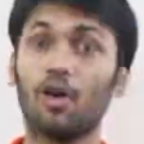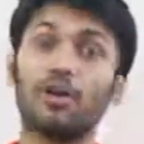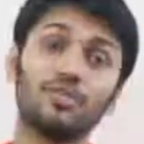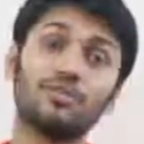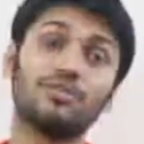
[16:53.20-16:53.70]

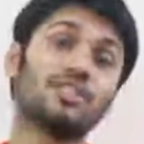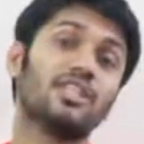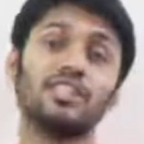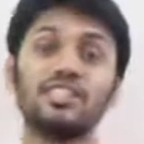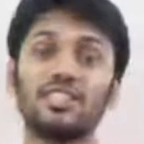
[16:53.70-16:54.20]
or you could
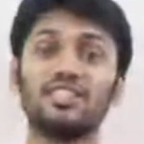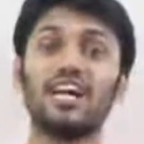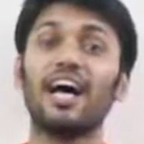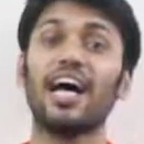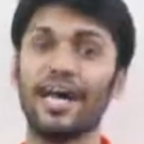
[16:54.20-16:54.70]
say this
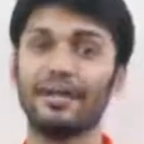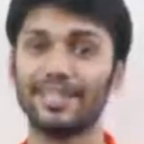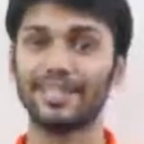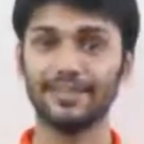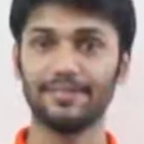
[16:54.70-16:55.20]
is the
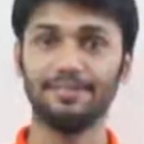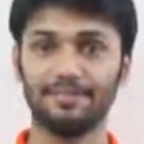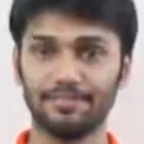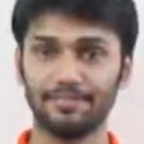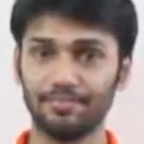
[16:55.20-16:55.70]
array.
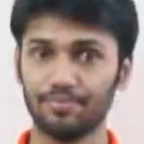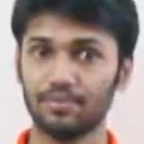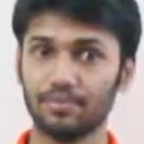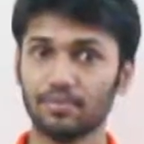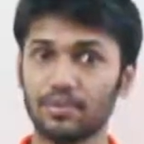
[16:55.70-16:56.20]

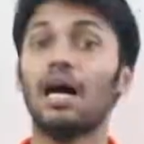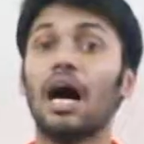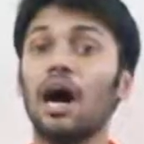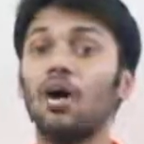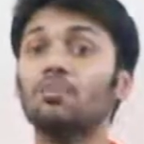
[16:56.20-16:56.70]

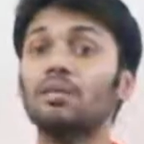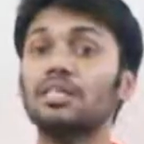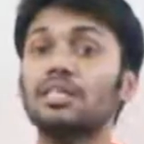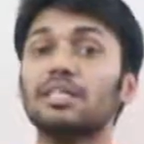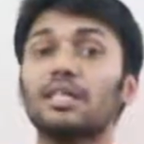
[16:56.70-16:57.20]
How
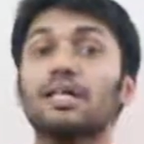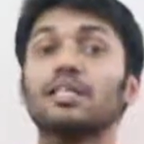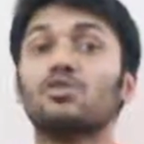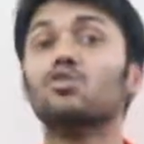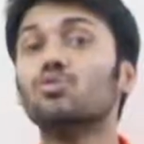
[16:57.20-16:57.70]
many
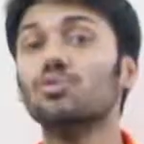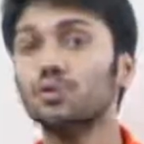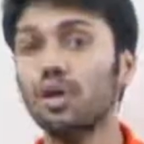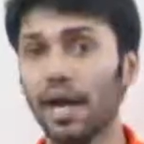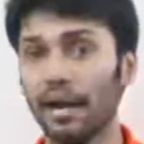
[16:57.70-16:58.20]

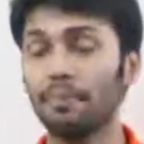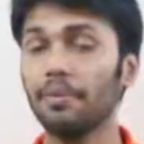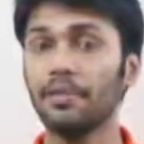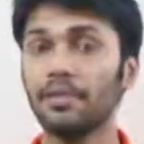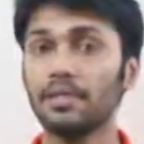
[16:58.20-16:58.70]
group you
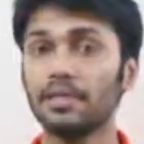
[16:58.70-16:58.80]
have?